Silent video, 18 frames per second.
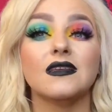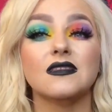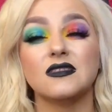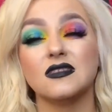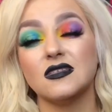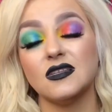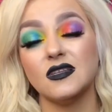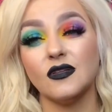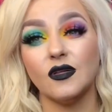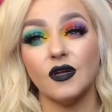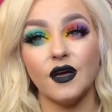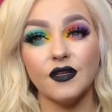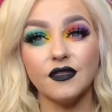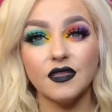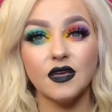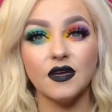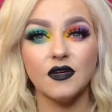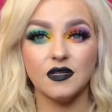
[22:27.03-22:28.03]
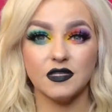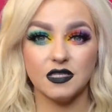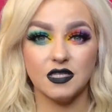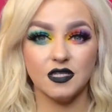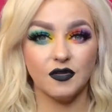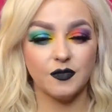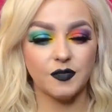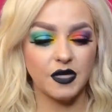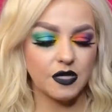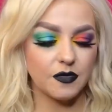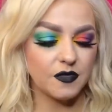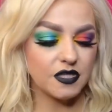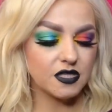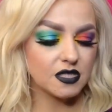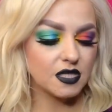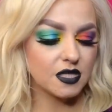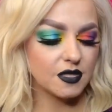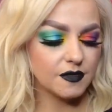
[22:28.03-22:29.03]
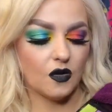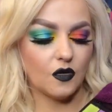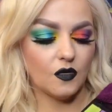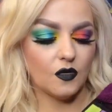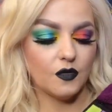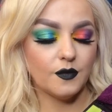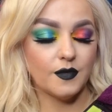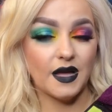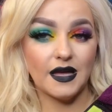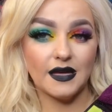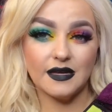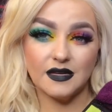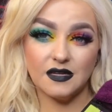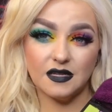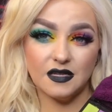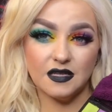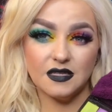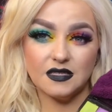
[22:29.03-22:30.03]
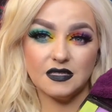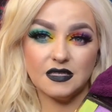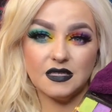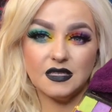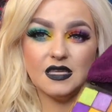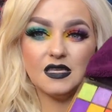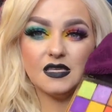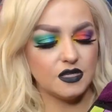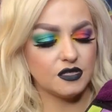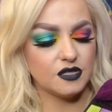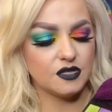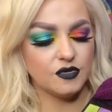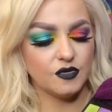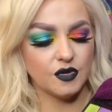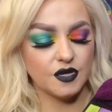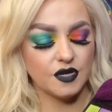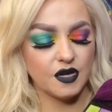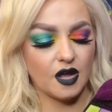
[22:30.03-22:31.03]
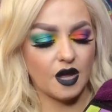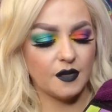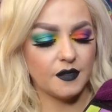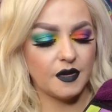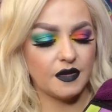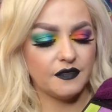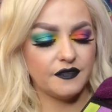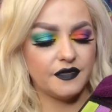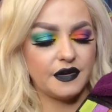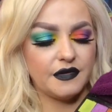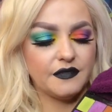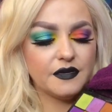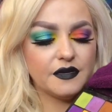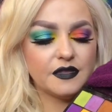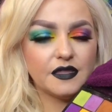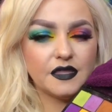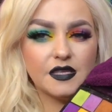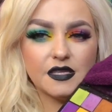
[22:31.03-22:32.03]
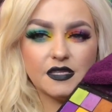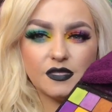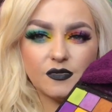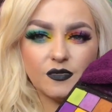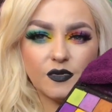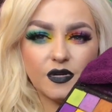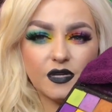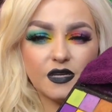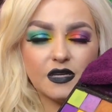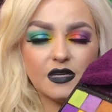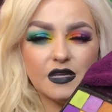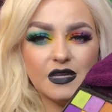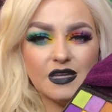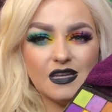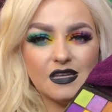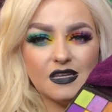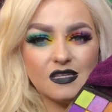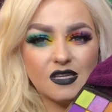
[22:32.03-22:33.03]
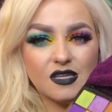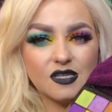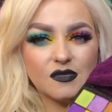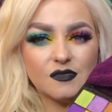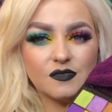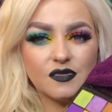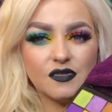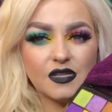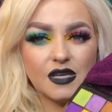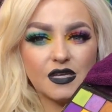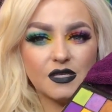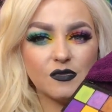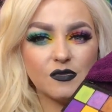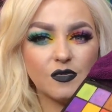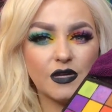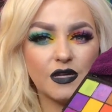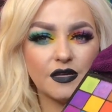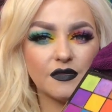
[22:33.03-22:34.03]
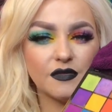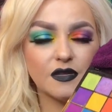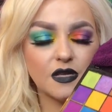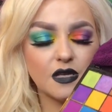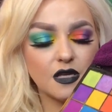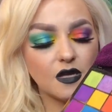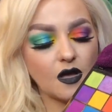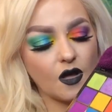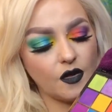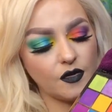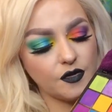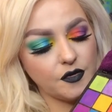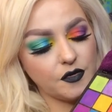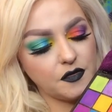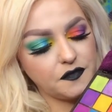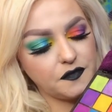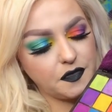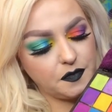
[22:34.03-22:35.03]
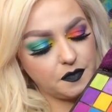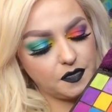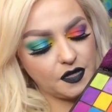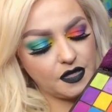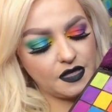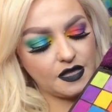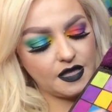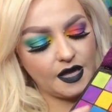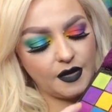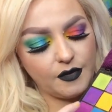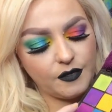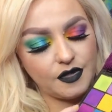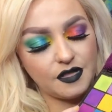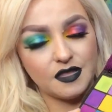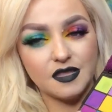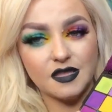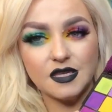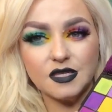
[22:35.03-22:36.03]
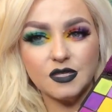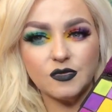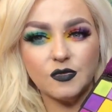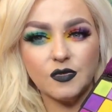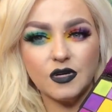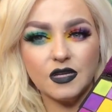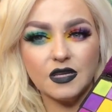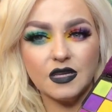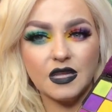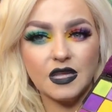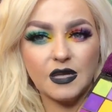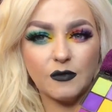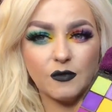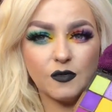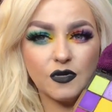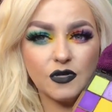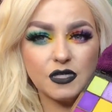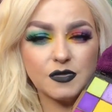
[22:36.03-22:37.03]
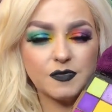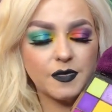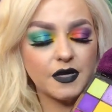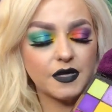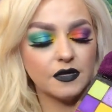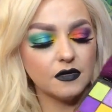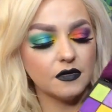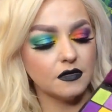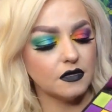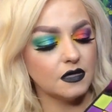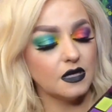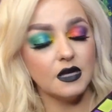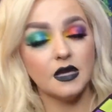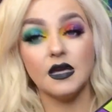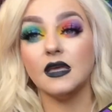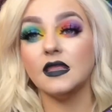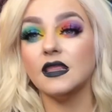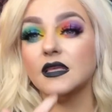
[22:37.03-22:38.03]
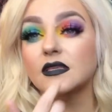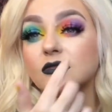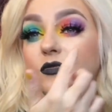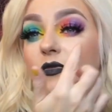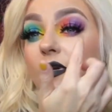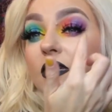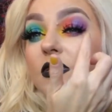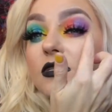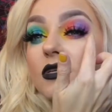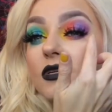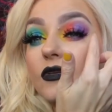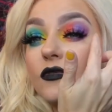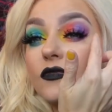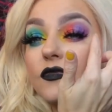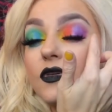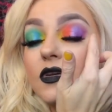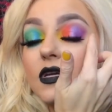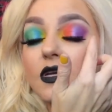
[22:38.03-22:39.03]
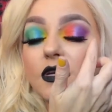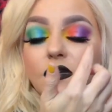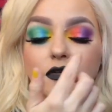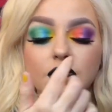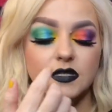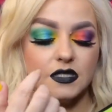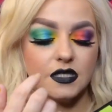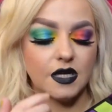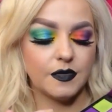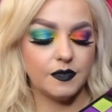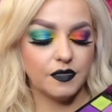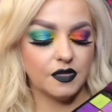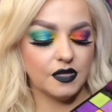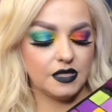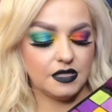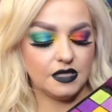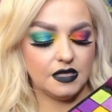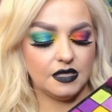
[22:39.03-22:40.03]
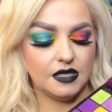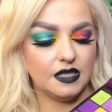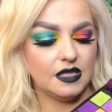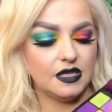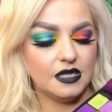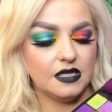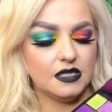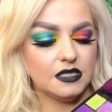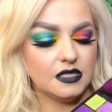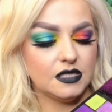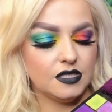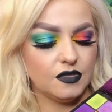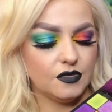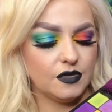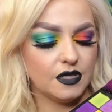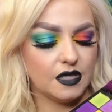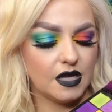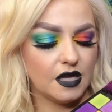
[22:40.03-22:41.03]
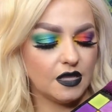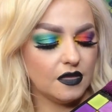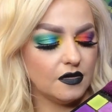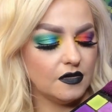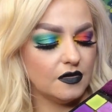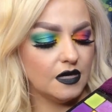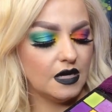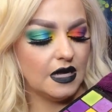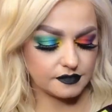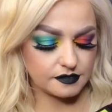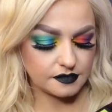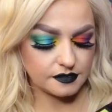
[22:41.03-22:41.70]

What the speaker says: It's still on there, it's still pigmented. Oh my goodness, these two are not my favorite. This one doesn't blend well, although if you blend that with this one, it works better. And that's what I did over here, is I blended these two together.